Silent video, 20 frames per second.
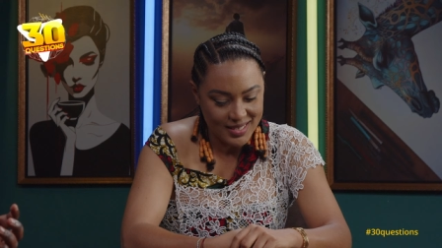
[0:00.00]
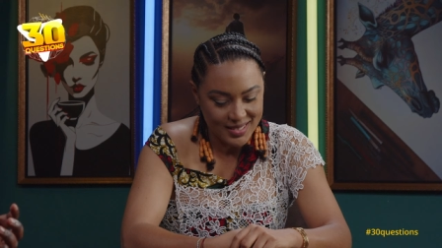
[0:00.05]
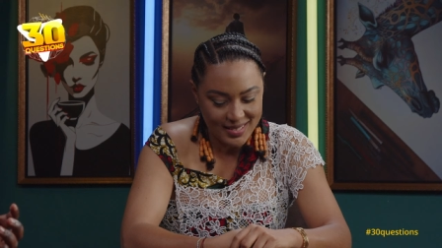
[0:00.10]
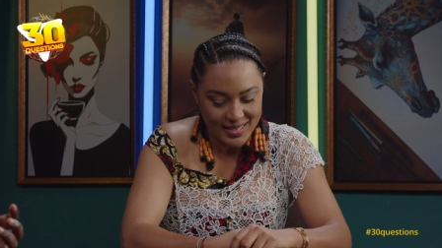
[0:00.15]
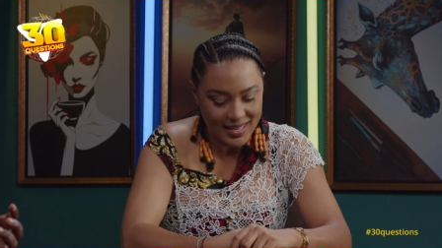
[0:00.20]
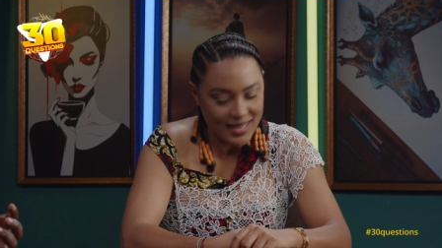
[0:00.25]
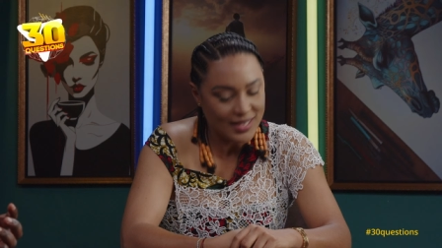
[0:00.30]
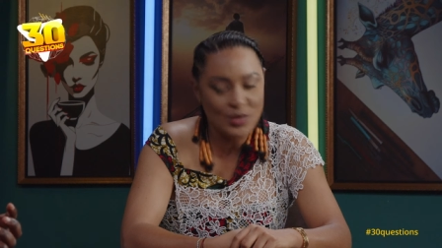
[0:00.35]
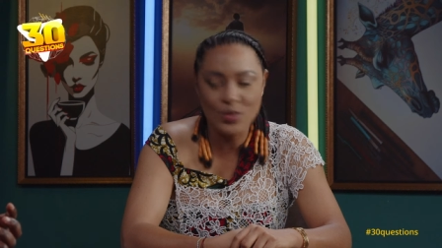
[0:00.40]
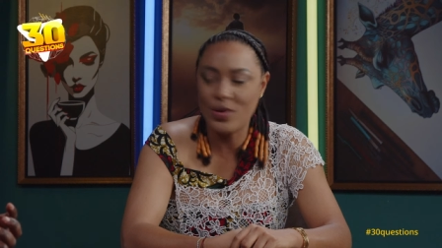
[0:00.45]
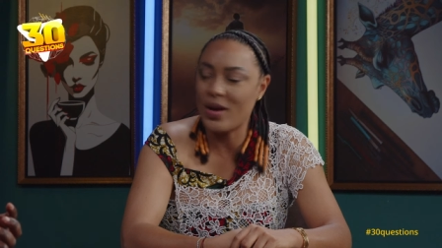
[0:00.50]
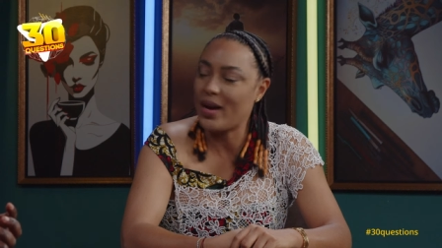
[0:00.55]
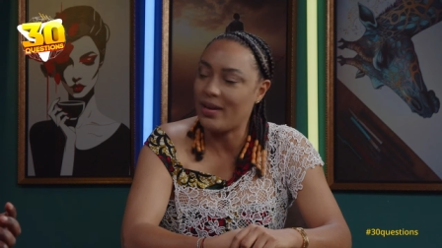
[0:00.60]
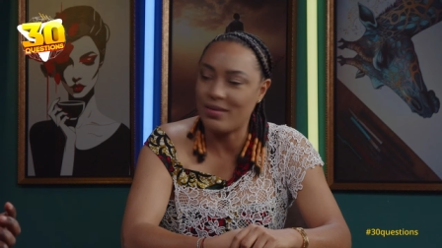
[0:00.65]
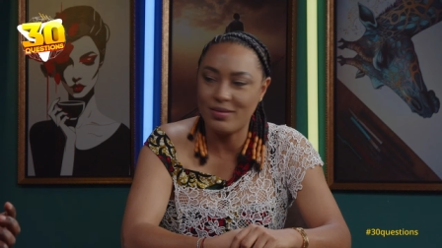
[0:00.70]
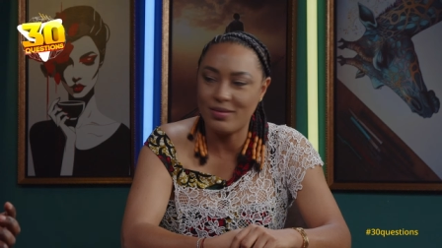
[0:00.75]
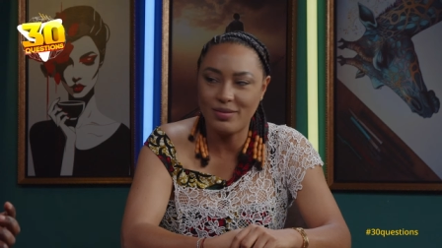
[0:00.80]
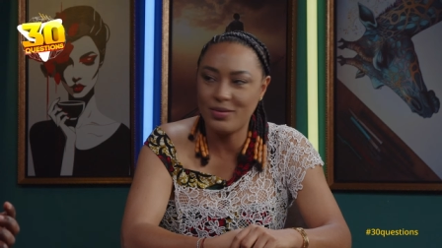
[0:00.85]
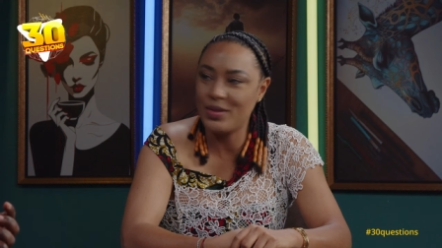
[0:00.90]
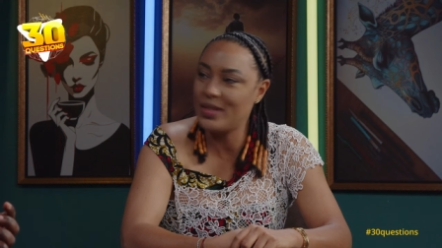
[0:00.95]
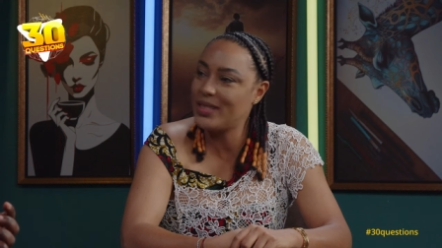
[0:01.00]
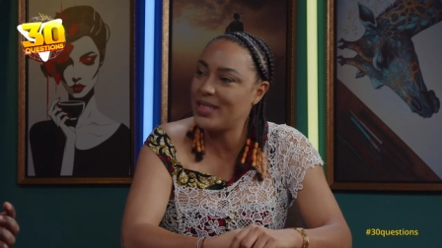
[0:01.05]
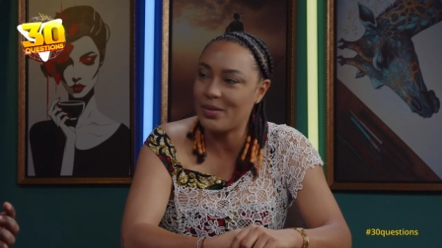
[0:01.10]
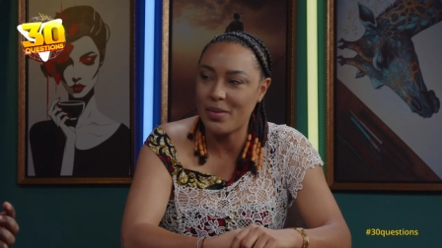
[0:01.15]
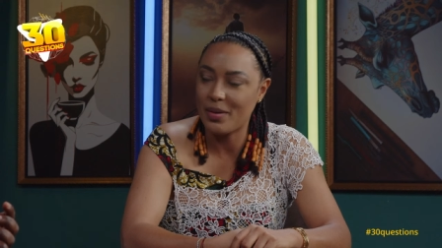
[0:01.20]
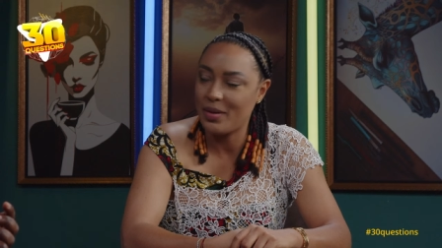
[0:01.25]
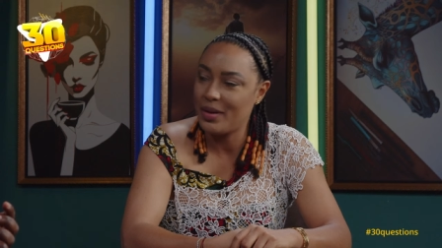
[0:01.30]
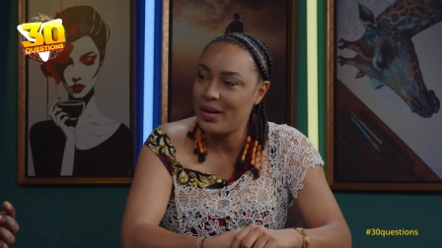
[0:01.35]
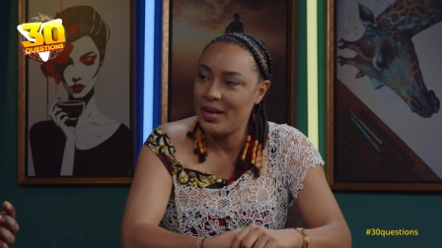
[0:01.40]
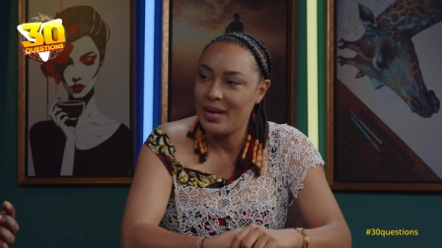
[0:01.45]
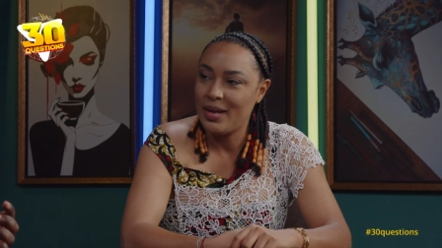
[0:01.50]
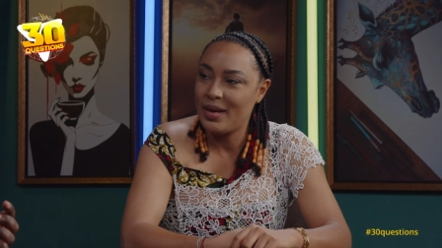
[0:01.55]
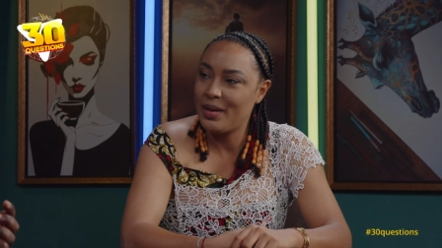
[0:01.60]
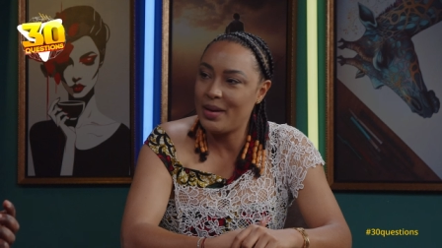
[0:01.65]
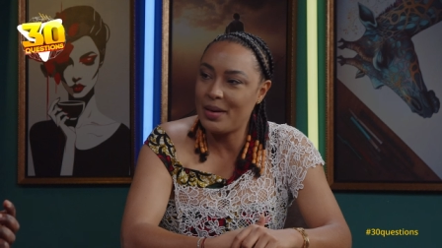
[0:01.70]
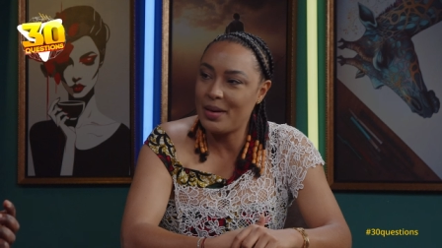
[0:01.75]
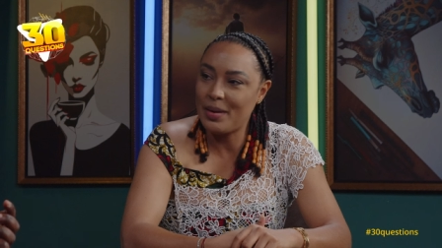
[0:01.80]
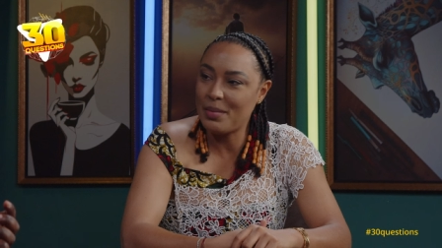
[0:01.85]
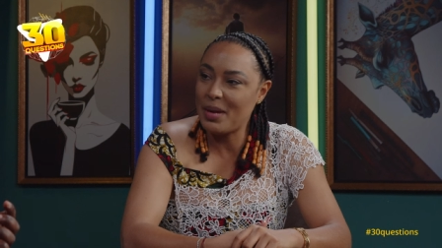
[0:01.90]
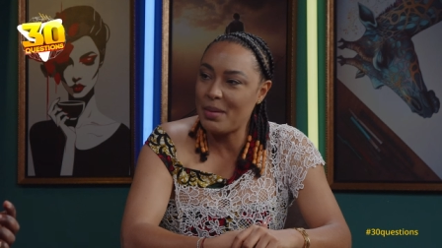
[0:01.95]
I don't have. Medium.
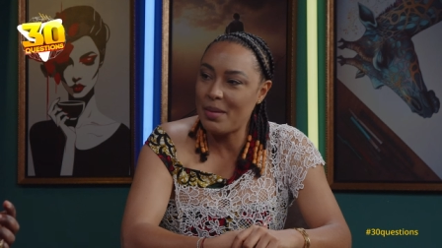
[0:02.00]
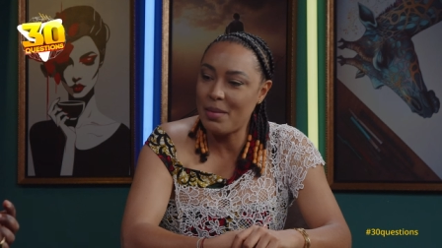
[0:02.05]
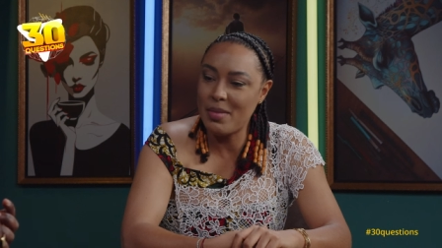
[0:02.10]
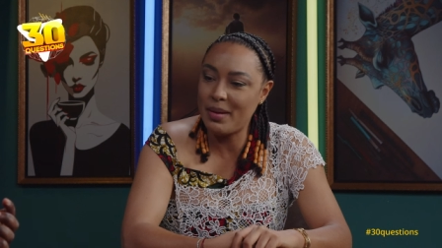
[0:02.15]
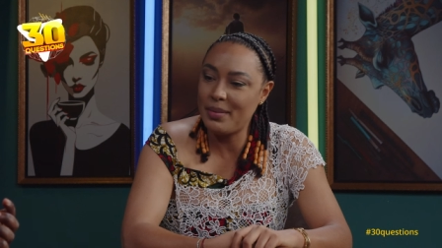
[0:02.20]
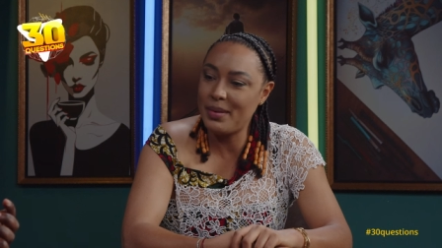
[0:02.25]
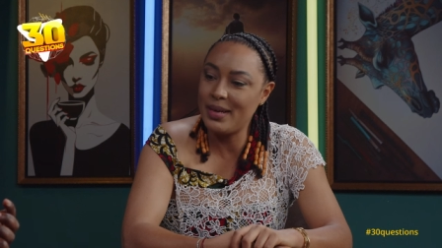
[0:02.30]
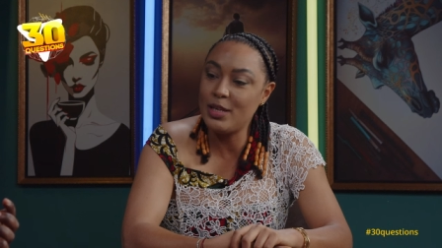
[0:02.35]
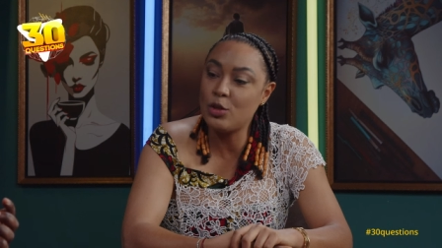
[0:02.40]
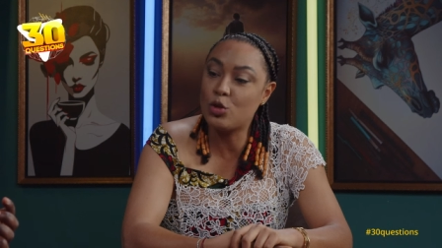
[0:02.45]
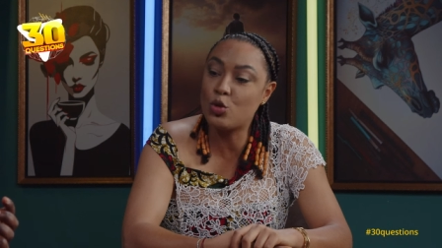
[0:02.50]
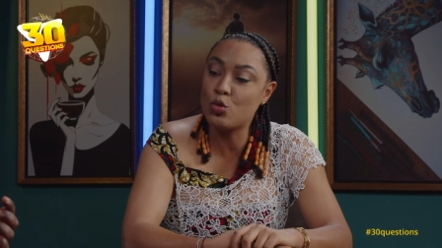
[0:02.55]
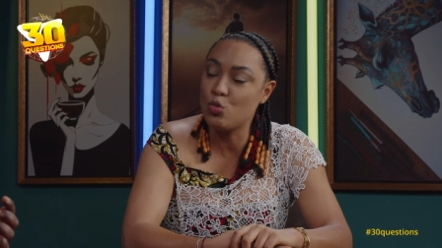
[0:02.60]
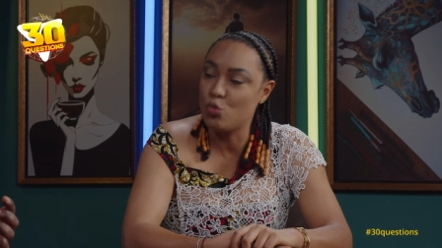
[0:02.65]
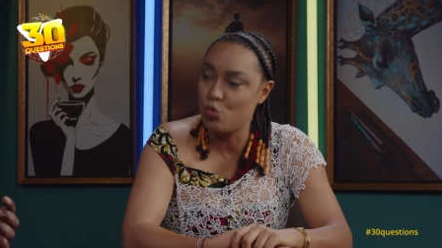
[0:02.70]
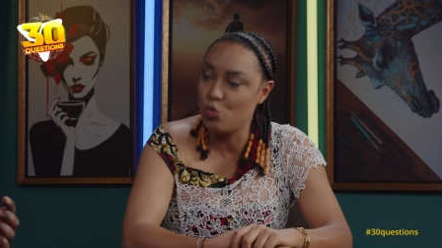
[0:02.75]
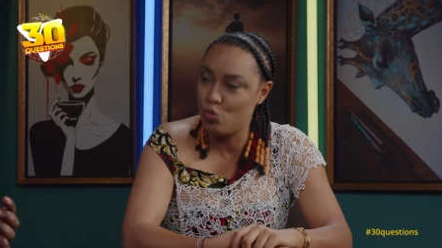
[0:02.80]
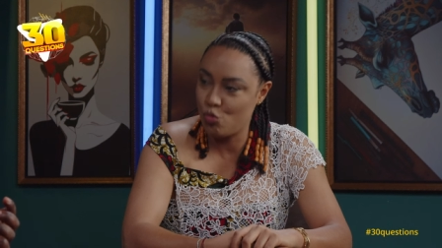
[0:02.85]
I'm in the two.